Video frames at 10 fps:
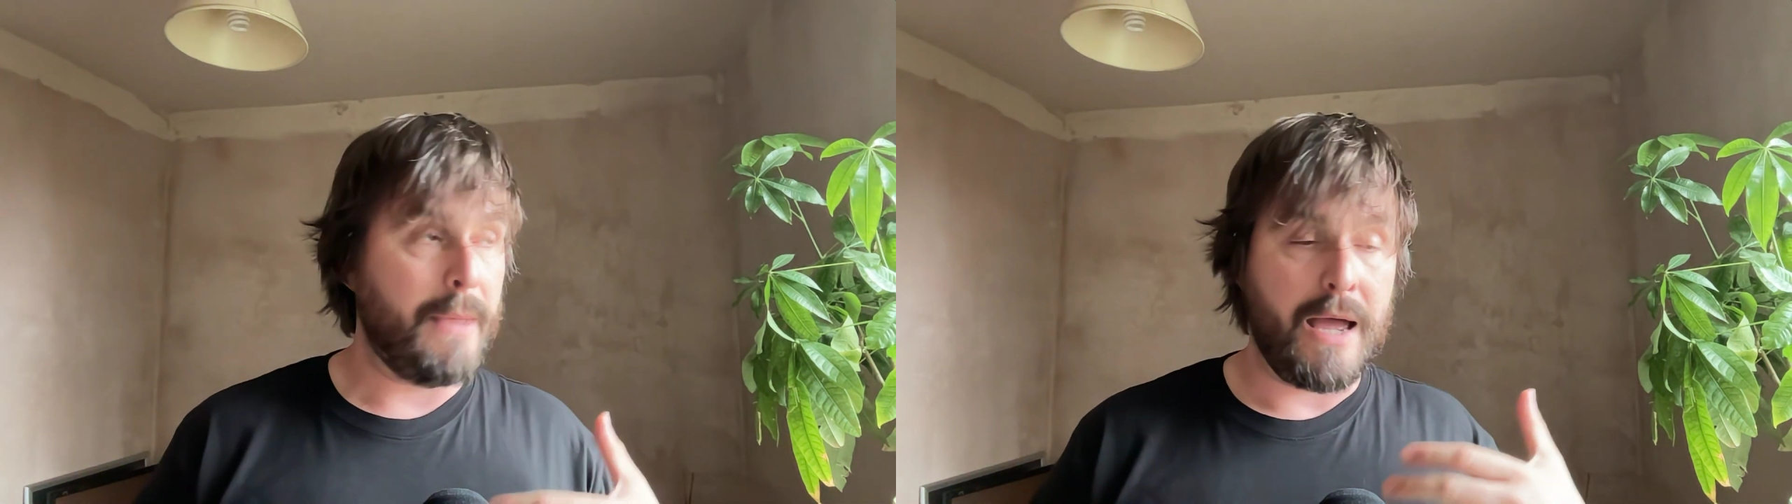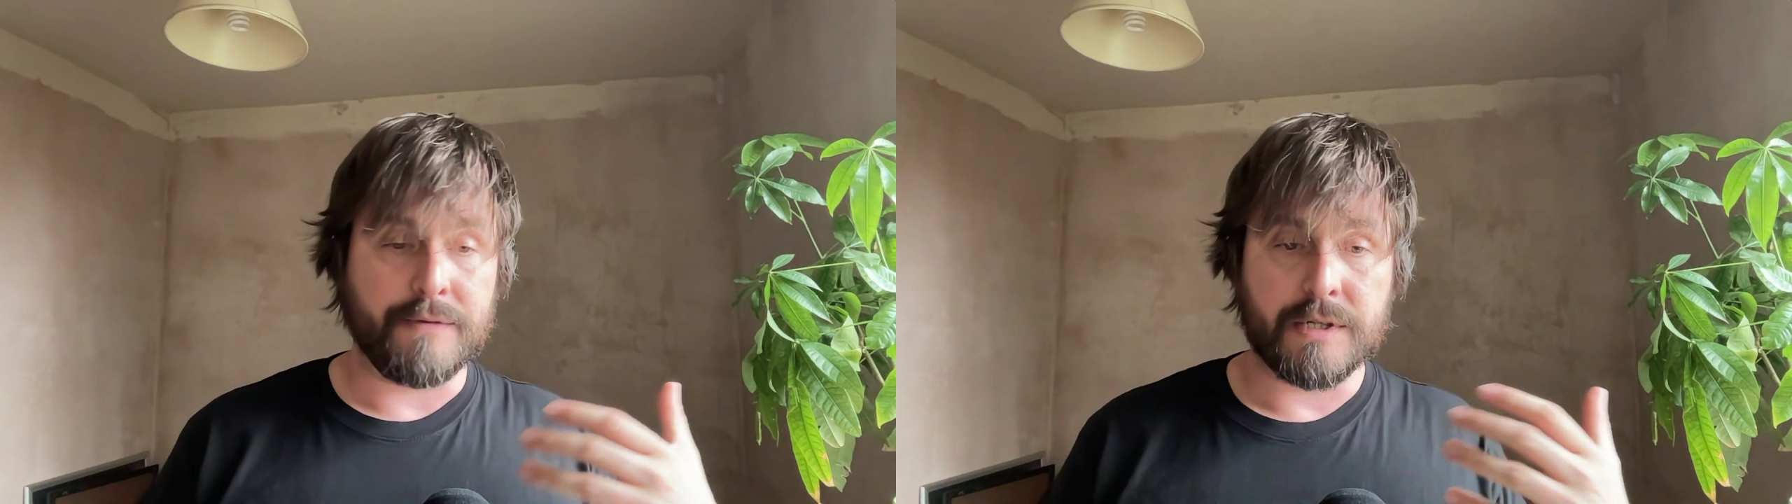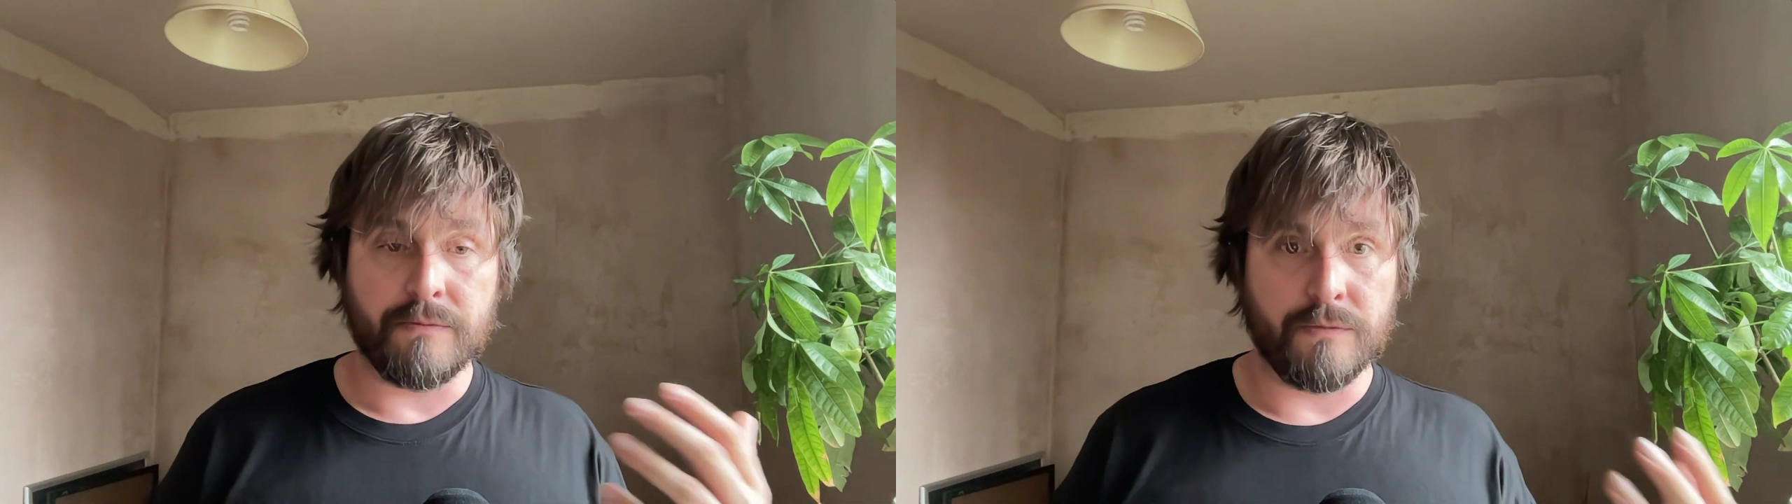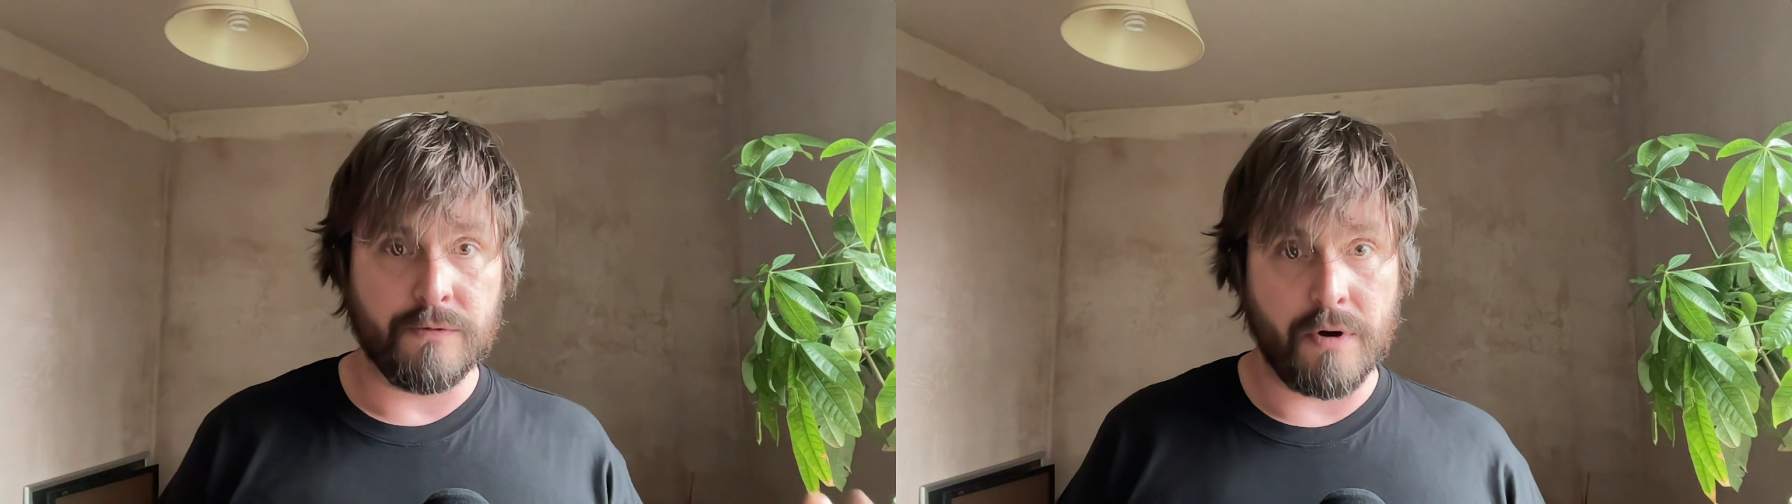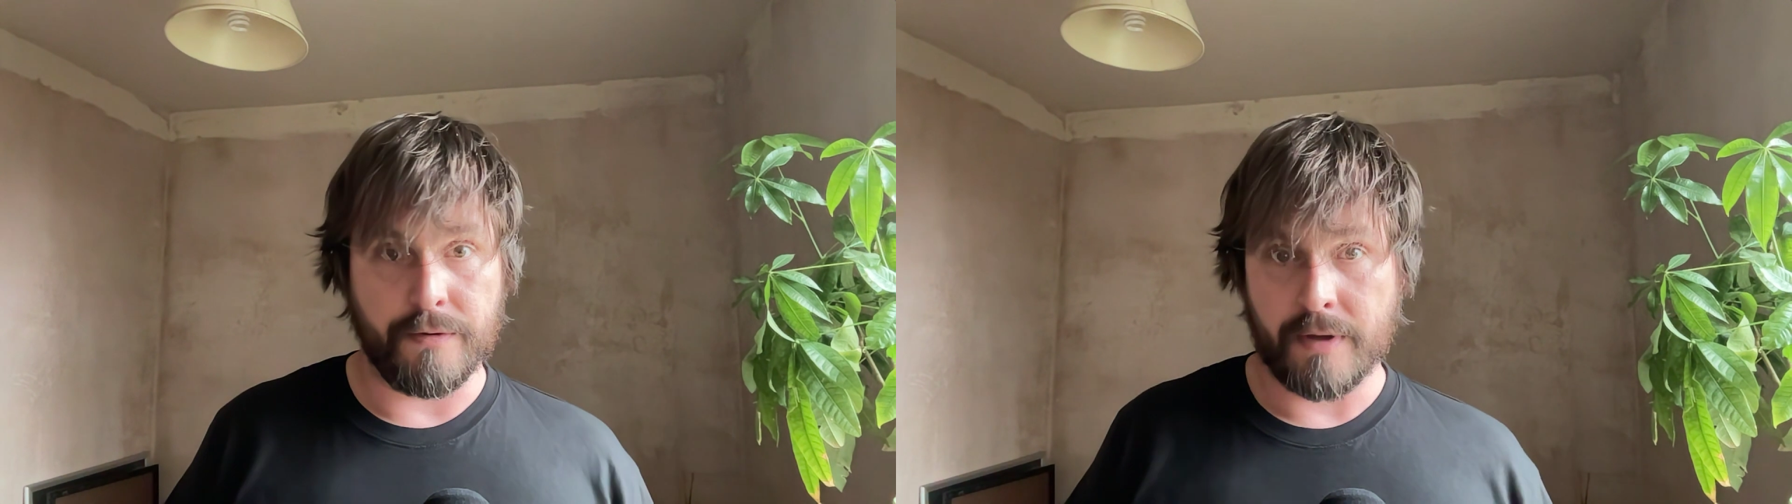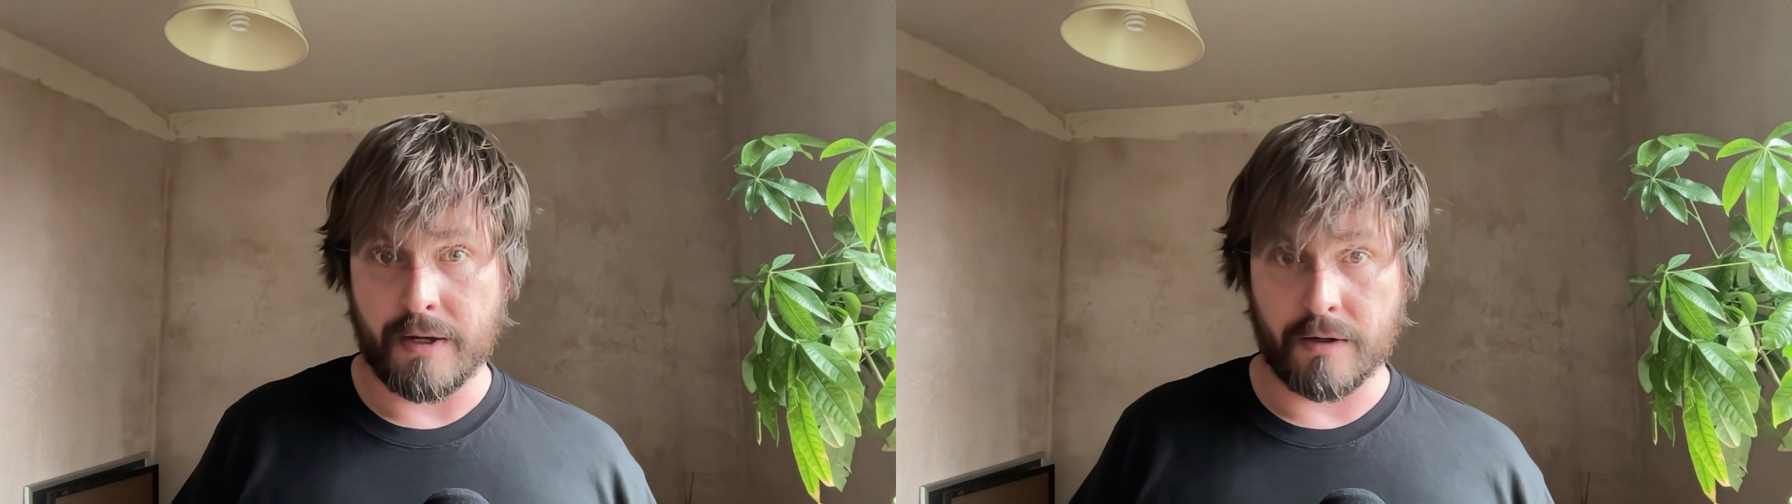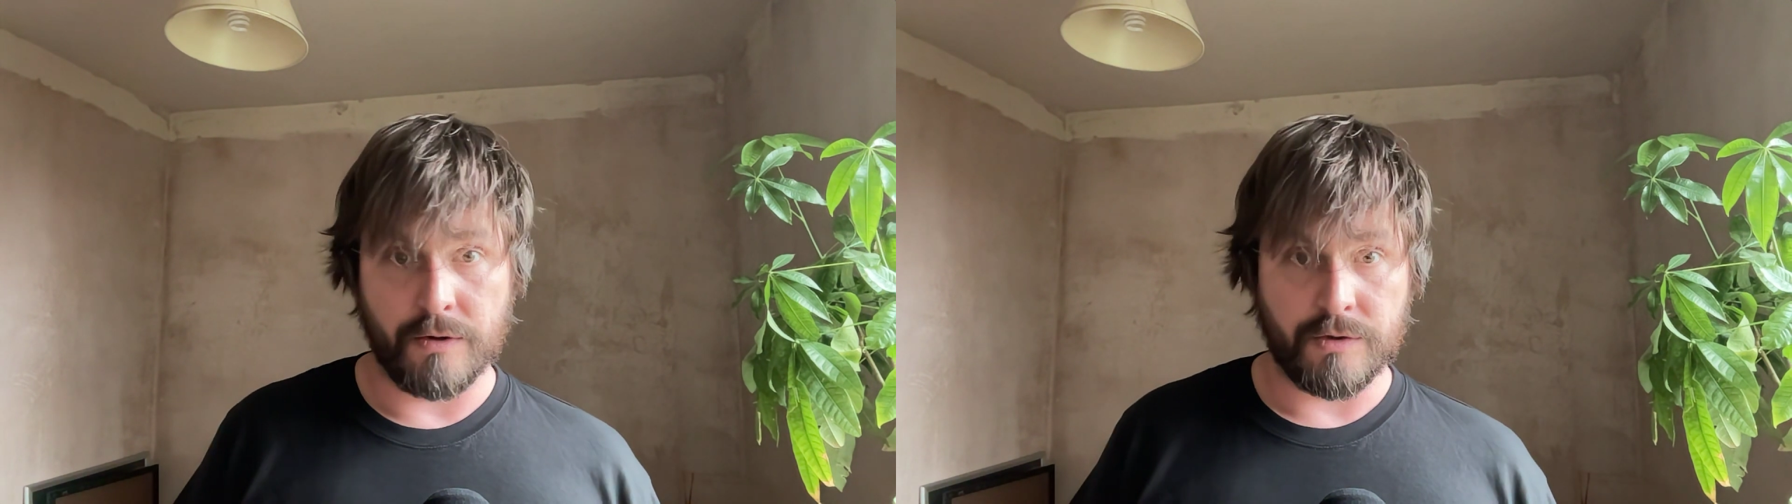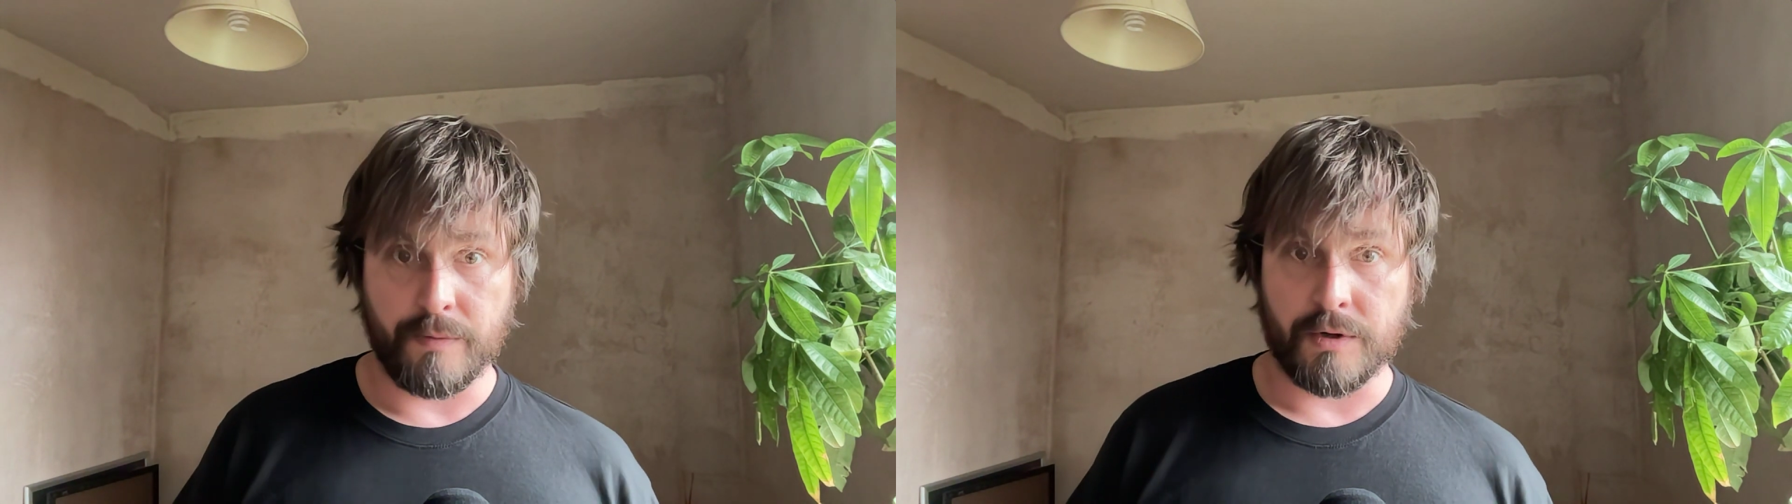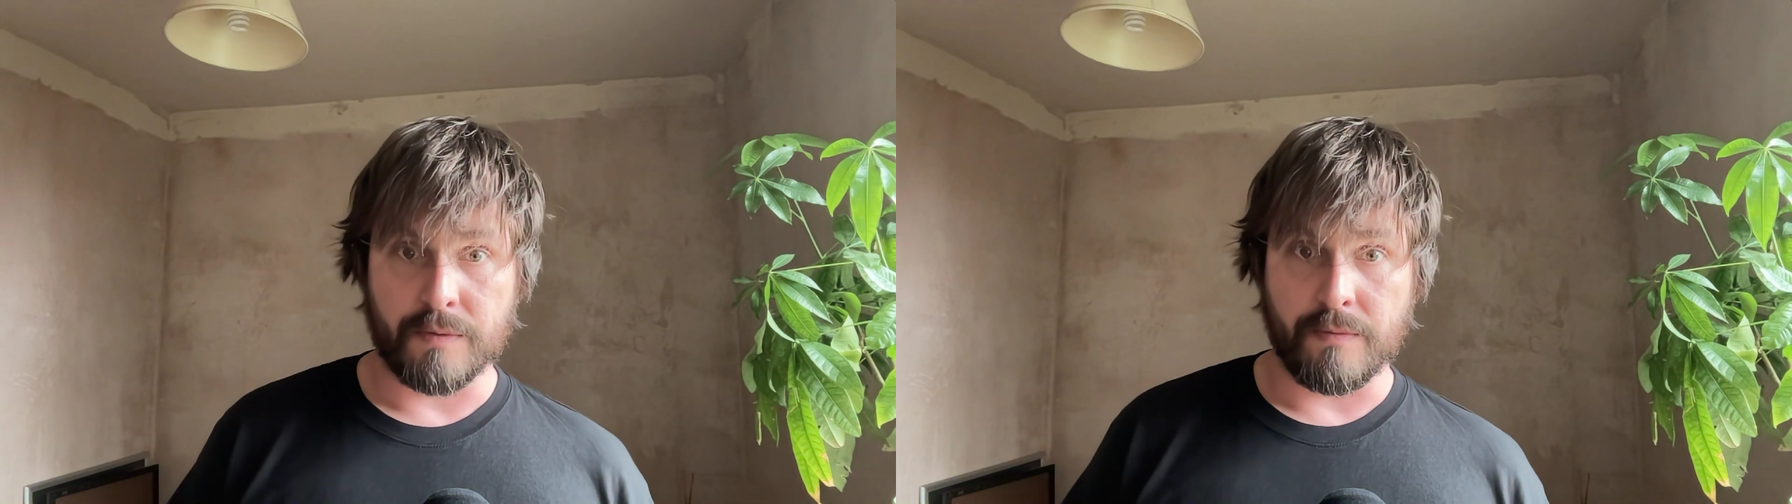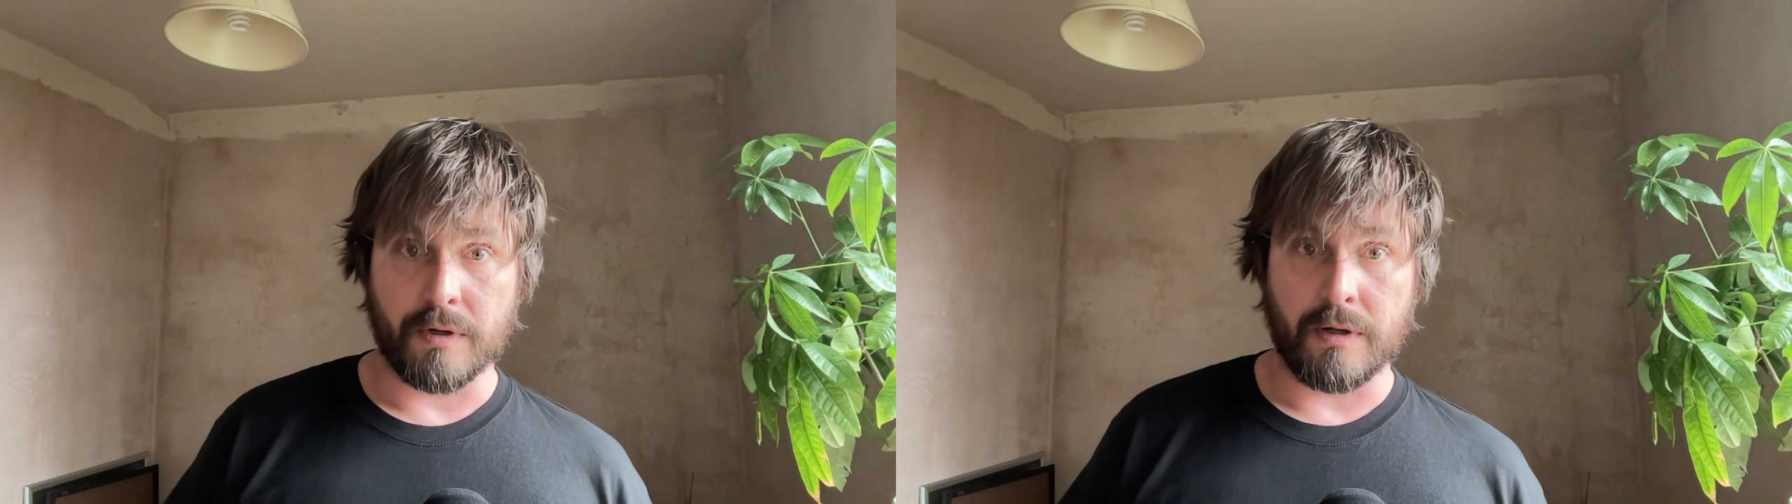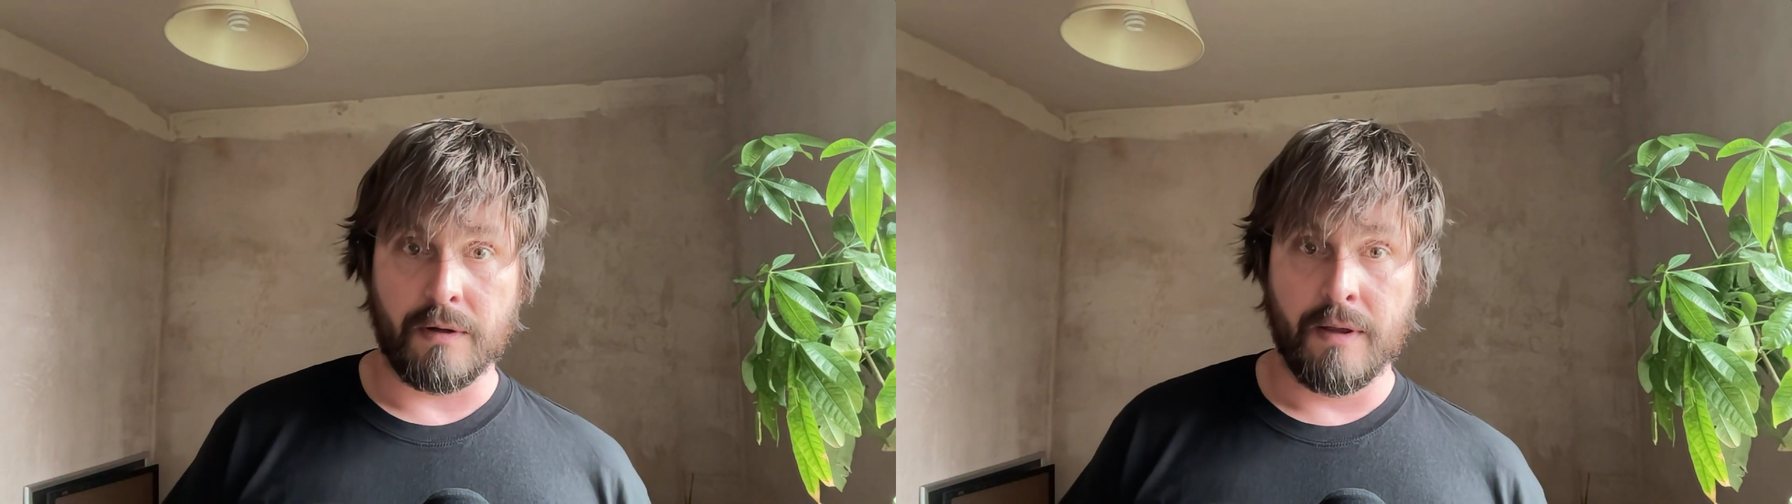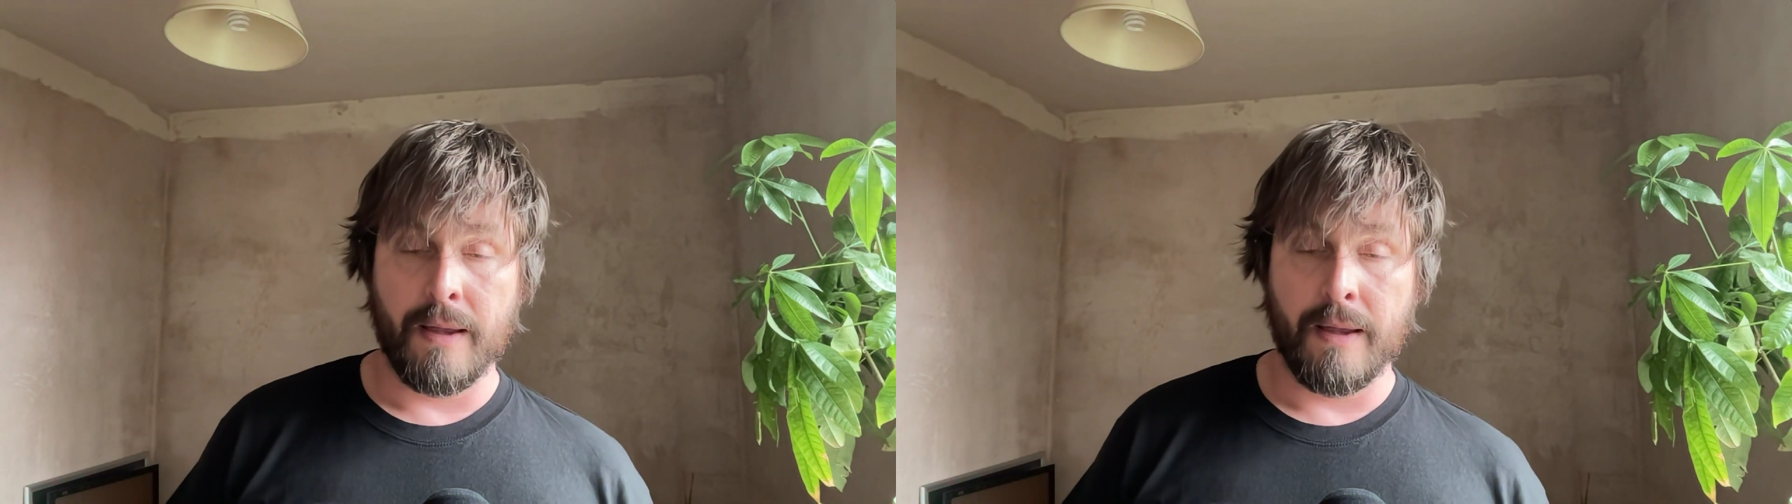have some rough kind of contribution model?